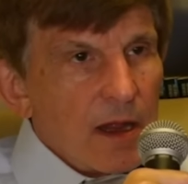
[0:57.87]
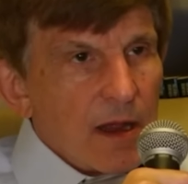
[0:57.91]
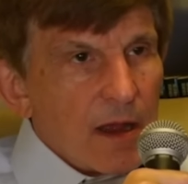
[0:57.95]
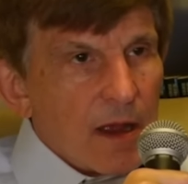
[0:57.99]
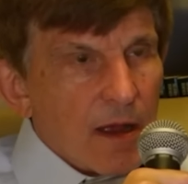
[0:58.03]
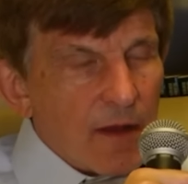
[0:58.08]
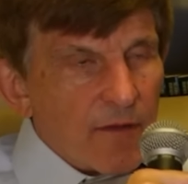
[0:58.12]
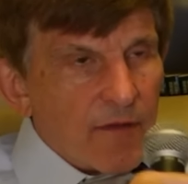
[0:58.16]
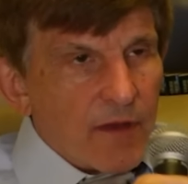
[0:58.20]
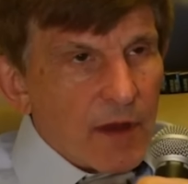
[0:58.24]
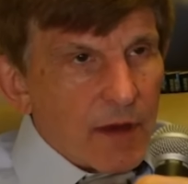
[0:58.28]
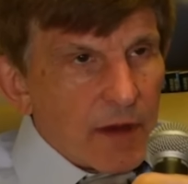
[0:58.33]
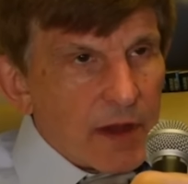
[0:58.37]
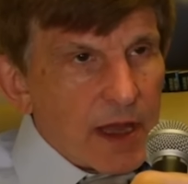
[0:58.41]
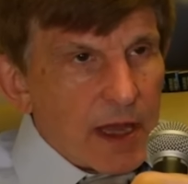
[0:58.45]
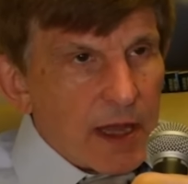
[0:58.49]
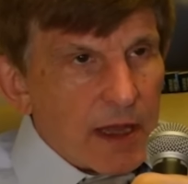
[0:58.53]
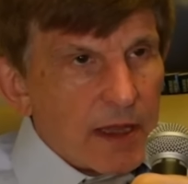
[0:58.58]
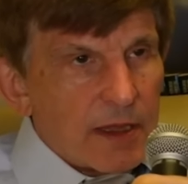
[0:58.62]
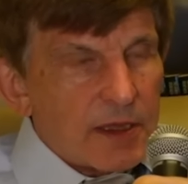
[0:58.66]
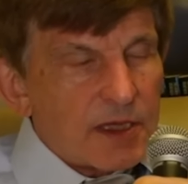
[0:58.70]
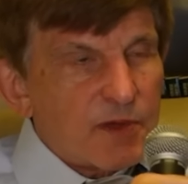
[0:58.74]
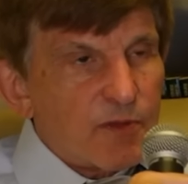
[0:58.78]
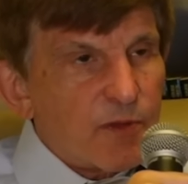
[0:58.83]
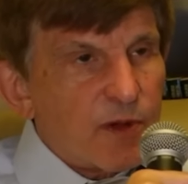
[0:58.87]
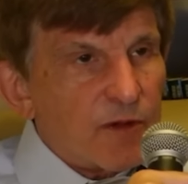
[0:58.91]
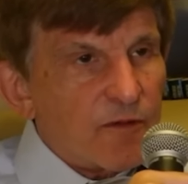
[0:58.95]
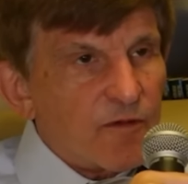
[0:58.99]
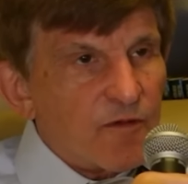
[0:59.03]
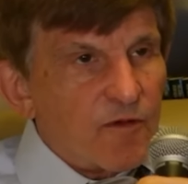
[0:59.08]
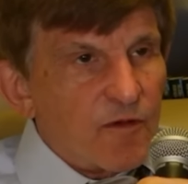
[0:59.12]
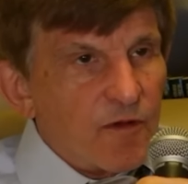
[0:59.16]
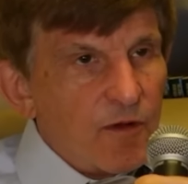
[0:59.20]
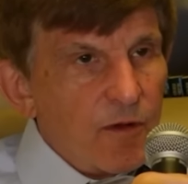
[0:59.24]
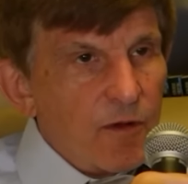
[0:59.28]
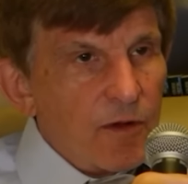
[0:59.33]
of their kids, put
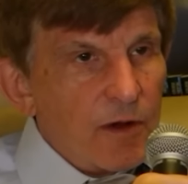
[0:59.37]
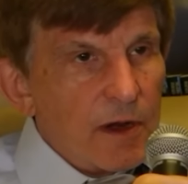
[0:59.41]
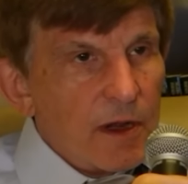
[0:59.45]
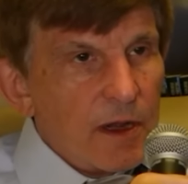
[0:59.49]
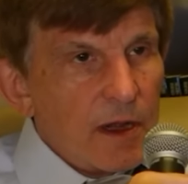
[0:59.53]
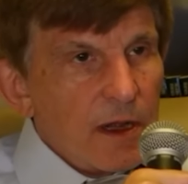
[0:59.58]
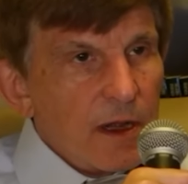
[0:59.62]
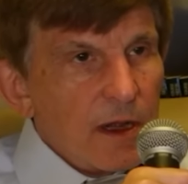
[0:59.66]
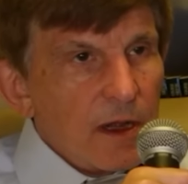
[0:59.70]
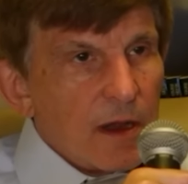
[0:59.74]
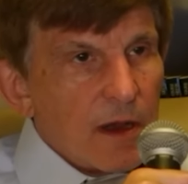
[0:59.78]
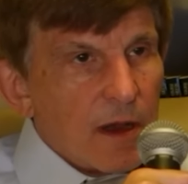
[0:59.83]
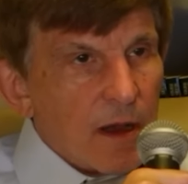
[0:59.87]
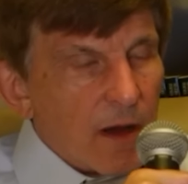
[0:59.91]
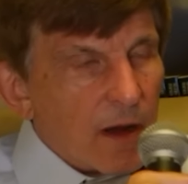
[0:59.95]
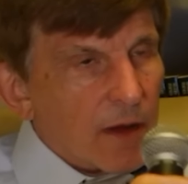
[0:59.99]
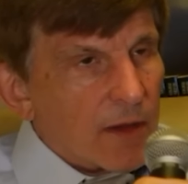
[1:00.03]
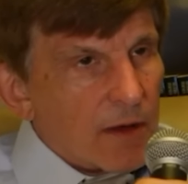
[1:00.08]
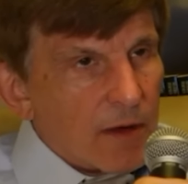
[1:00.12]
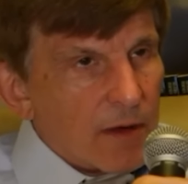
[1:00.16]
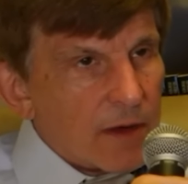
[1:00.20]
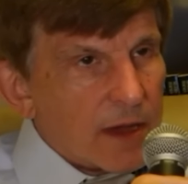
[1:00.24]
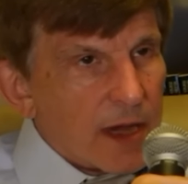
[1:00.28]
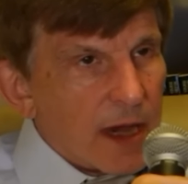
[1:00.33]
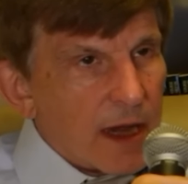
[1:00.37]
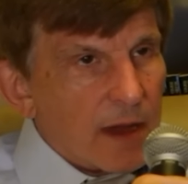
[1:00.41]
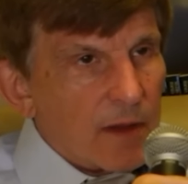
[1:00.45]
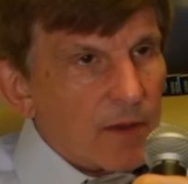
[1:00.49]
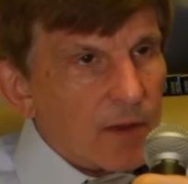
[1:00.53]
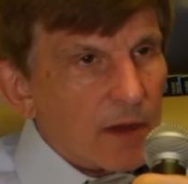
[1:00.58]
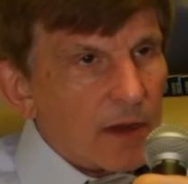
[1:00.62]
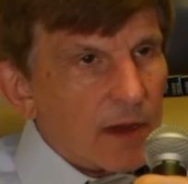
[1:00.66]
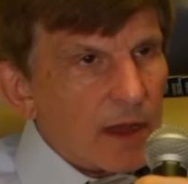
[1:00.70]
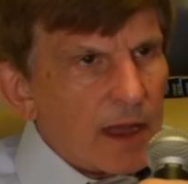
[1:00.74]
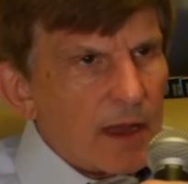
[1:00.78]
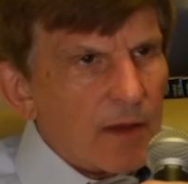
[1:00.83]
food on their
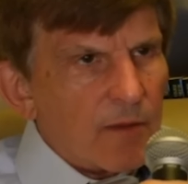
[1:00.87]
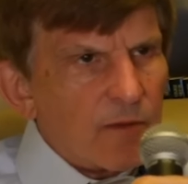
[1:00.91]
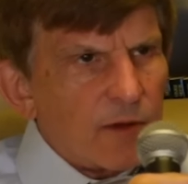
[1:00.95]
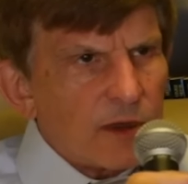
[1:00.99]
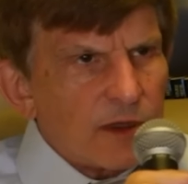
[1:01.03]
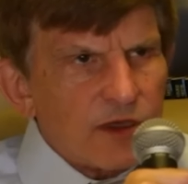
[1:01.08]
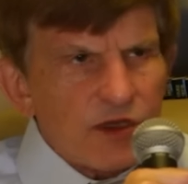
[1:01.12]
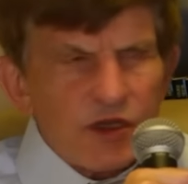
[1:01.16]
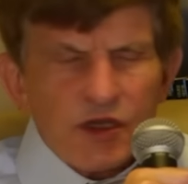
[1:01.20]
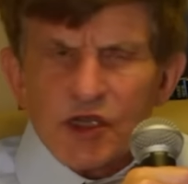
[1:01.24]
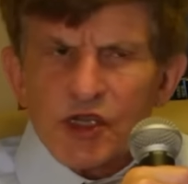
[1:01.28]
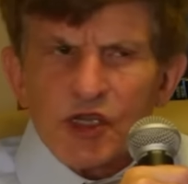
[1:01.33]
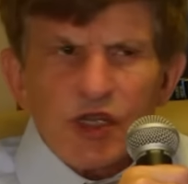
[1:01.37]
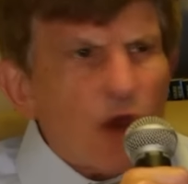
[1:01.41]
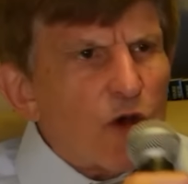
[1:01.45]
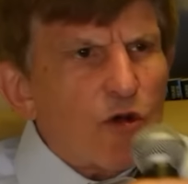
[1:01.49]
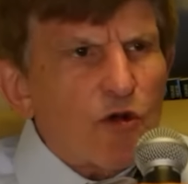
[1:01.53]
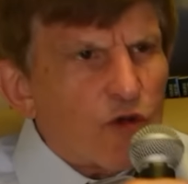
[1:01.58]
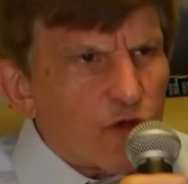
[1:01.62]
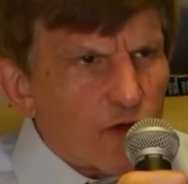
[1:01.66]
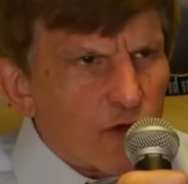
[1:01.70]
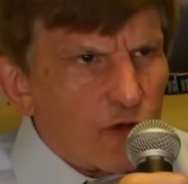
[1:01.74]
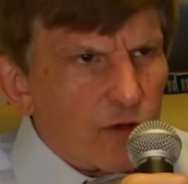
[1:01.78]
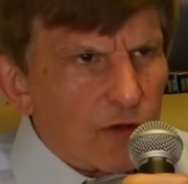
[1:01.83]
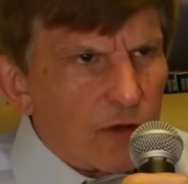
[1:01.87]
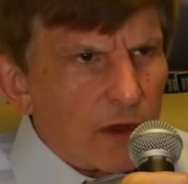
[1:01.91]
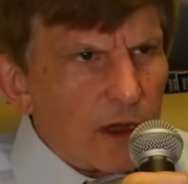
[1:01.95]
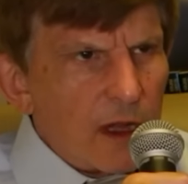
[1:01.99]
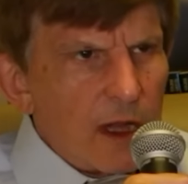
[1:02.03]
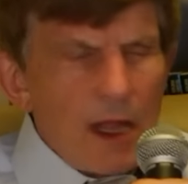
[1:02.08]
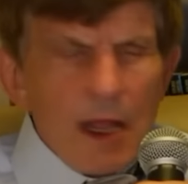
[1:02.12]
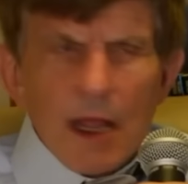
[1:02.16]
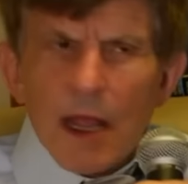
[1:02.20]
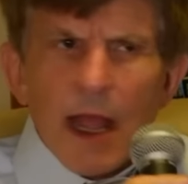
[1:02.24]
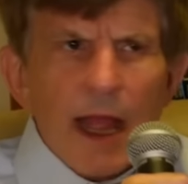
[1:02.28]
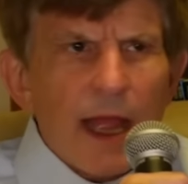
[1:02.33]
table. It was so cruel
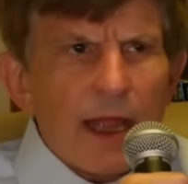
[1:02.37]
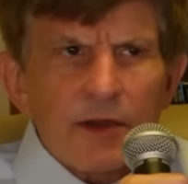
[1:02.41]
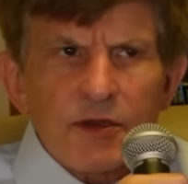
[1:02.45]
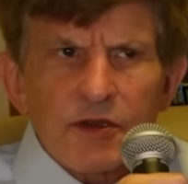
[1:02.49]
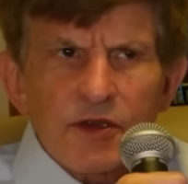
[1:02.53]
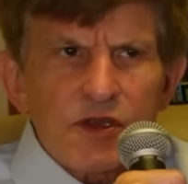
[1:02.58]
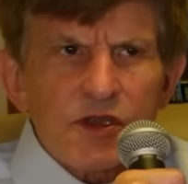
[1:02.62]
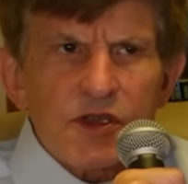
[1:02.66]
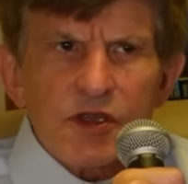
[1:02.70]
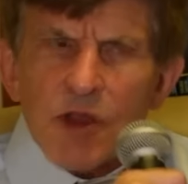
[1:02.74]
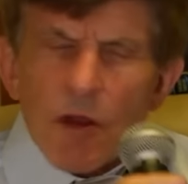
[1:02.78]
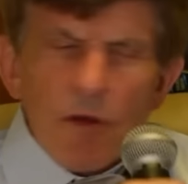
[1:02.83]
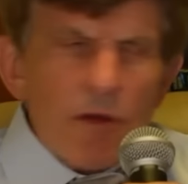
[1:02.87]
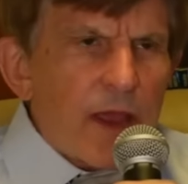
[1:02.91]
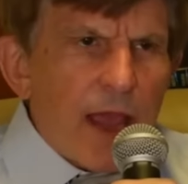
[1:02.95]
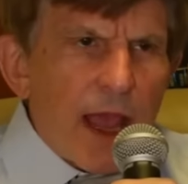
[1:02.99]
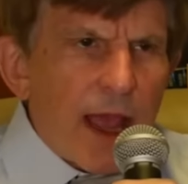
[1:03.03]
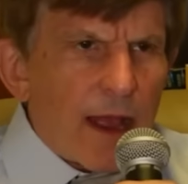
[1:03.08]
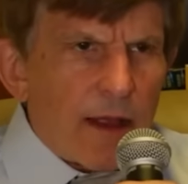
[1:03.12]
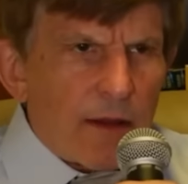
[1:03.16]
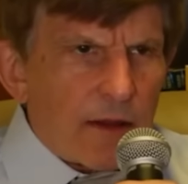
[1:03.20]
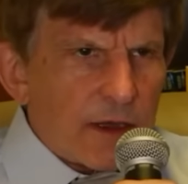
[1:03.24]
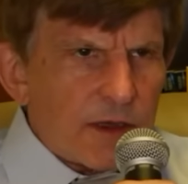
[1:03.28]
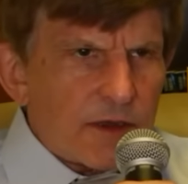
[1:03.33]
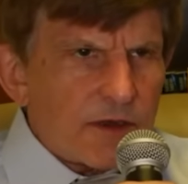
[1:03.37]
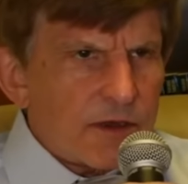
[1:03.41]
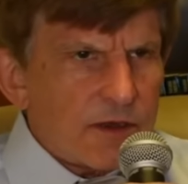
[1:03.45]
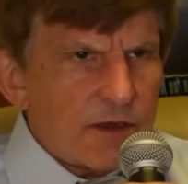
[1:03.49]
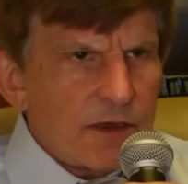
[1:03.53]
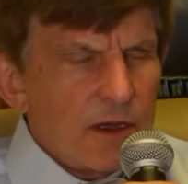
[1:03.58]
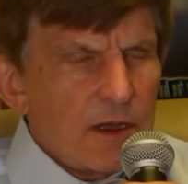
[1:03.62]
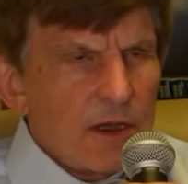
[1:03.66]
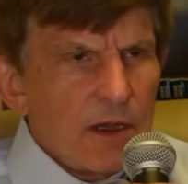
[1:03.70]
and so callous